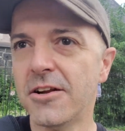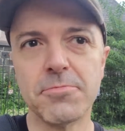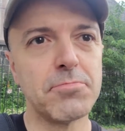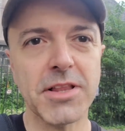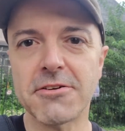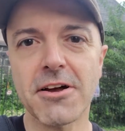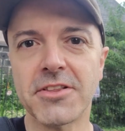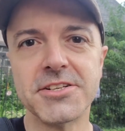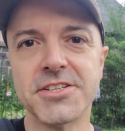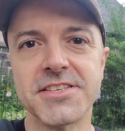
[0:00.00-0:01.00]
Playground
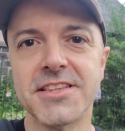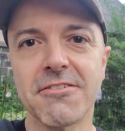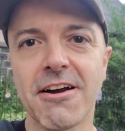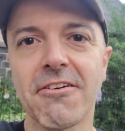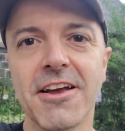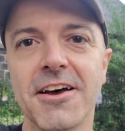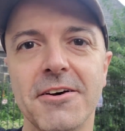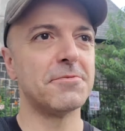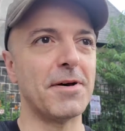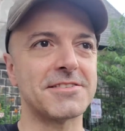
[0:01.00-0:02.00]
legends in their area, the
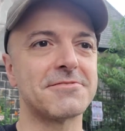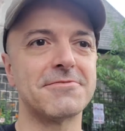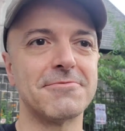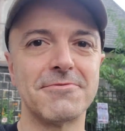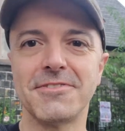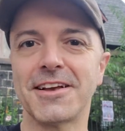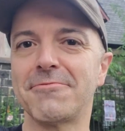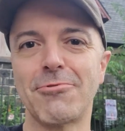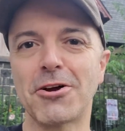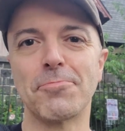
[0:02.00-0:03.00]
best, like,
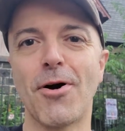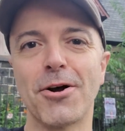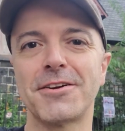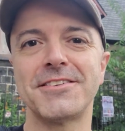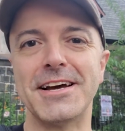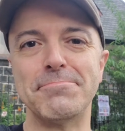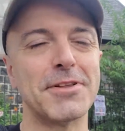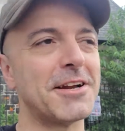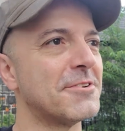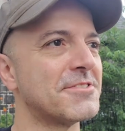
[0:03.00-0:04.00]
Rucker Park type
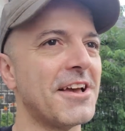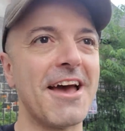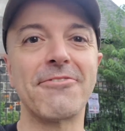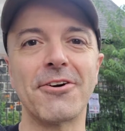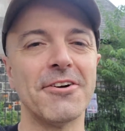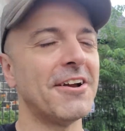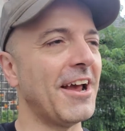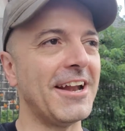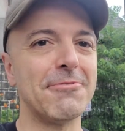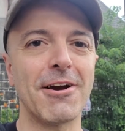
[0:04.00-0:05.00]
players ever,
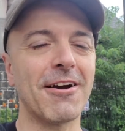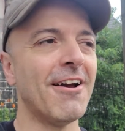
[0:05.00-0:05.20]
anywhere.